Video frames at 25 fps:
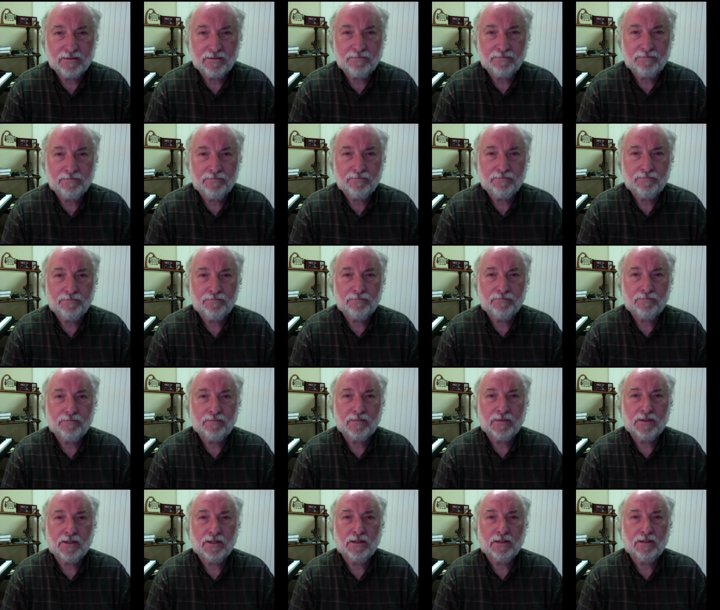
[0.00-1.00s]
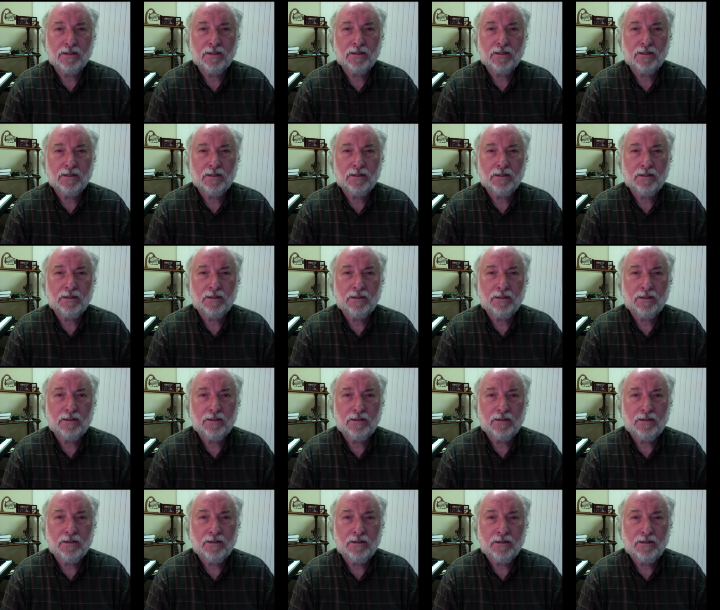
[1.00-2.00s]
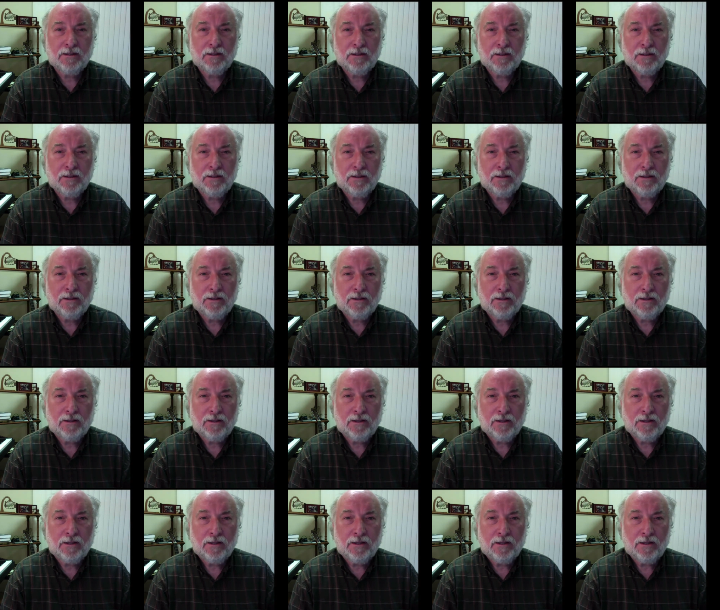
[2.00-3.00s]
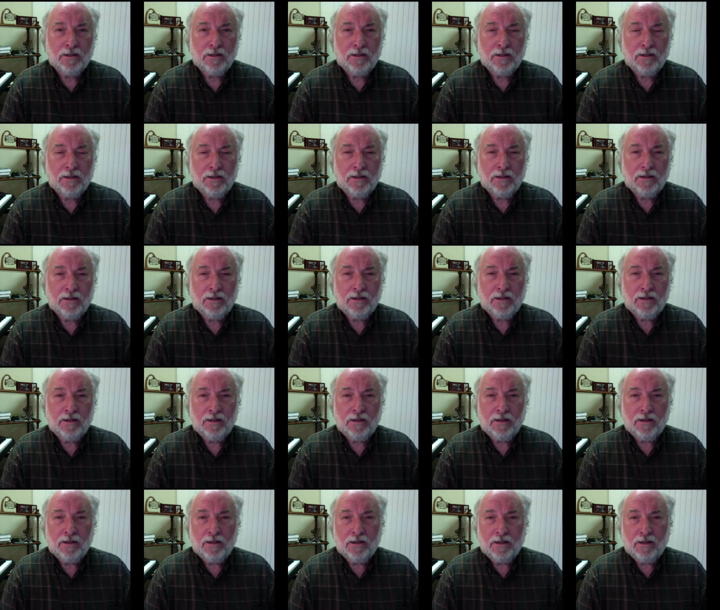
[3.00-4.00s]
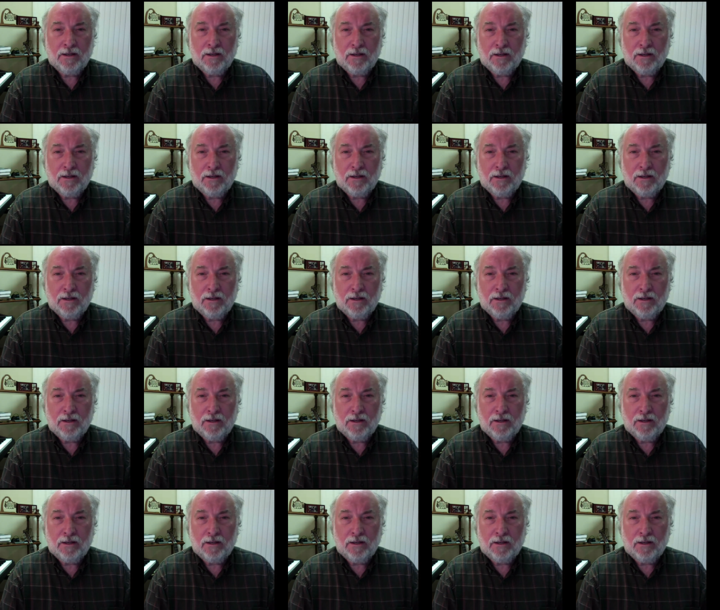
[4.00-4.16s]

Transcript: Nobody speaks.